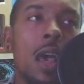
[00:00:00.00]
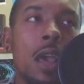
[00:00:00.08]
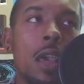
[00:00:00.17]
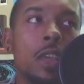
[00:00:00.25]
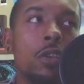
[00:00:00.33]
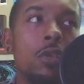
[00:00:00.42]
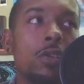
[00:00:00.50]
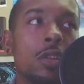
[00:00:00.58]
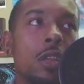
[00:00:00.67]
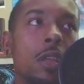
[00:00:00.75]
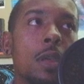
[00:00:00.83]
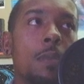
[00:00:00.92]

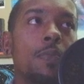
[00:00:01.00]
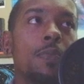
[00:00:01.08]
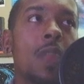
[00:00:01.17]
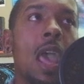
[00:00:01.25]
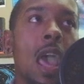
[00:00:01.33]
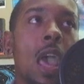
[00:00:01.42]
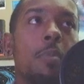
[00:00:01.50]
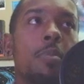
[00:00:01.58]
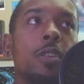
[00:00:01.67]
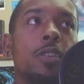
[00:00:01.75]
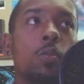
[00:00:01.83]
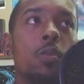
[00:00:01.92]
usually
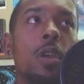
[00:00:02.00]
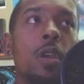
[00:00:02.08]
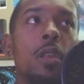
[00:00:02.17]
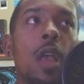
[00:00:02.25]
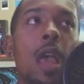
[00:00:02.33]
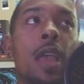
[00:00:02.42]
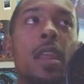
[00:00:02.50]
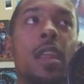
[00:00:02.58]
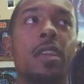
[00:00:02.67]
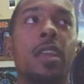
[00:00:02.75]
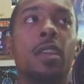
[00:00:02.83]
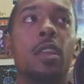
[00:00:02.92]
happens when an
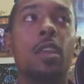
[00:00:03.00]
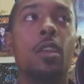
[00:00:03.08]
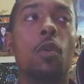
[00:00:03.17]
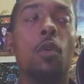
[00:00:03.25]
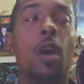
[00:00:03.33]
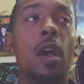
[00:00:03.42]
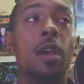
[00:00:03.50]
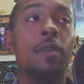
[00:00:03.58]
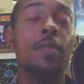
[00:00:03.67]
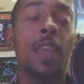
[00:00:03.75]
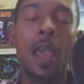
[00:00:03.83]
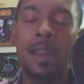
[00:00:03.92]
identity
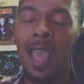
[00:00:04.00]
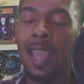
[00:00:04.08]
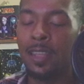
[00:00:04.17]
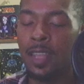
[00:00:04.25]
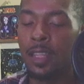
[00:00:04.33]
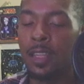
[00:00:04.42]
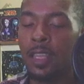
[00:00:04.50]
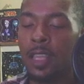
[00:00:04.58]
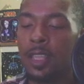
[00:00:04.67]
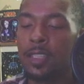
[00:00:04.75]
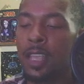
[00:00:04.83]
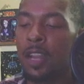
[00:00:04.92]

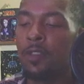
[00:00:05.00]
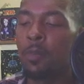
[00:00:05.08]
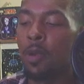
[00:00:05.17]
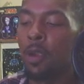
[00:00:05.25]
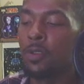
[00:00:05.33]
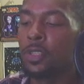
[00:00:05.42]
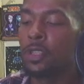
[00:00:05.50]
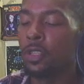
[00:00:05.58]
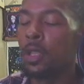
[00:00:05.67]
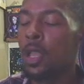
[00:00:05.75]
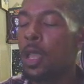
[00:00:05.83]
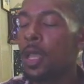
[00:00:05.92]
inside of a
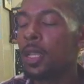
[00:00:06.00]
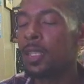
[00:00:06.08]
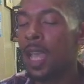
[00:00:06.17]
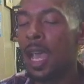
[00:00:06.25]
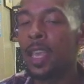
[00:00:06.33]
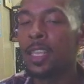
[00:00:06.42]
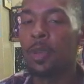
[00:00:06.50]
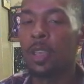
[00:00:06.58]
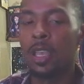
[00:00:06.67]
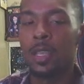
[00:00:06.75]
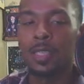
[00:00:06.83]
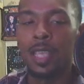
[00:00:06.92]
person dies
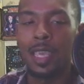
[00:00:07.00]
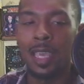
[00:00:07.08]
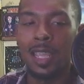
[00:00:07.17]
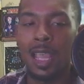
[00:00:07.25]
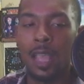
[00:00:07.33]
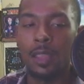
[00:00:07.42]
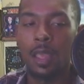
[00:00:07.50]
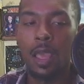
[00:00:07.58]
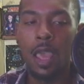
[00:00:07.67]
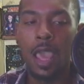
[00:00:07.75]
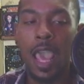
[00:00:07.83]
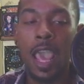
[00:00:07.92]
because it cannot
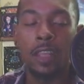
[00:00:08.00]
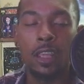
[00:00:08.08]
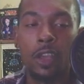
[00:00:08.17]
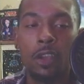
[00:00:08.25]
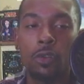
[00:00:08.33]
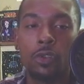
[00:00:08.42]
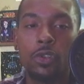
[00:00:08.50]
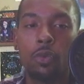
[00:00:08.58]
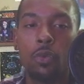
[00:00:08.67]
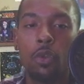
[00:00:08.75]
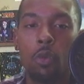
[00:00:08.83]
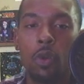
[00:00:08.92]
adhere to
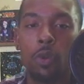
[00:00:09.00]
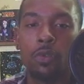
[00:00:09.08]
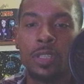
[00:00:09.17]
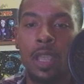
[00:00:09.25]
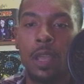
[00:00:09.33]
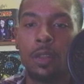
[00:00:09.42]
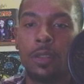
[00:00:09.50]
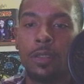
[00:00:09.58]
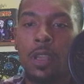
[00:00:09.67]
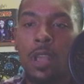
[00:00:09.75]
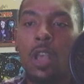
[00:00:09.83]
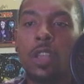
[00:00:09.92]
the world standards.
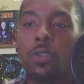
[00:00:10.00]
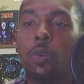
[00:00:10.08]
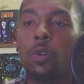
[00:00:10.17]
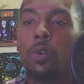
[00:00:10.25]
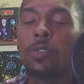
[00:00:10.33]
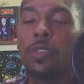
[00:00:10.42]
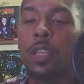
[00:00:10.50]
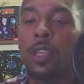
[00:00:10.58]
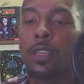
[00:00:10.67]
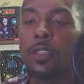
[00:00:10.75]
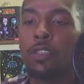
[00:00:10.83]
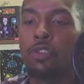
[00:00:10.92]
So those
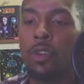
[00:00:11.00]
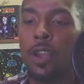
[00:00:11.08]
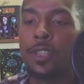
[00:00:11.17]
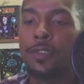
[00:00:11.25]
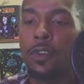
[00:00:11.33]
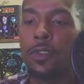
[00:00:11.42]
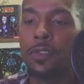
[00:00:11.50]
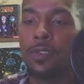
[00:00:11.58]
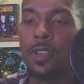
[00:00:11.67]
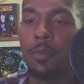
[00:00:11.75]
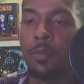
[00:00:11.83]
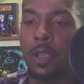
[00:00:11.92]
things transfer to
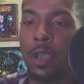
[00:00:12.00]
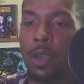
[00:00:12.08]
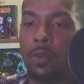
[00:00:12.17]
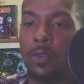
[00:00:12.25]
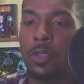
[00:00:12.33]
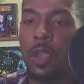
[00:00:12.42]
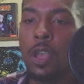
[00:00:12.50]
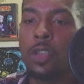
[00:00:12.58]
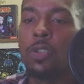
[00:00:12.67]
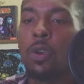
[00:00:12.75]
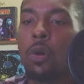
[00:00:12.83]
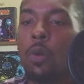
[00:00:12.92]
something else.
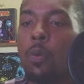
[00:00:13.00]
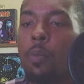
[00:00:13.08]
So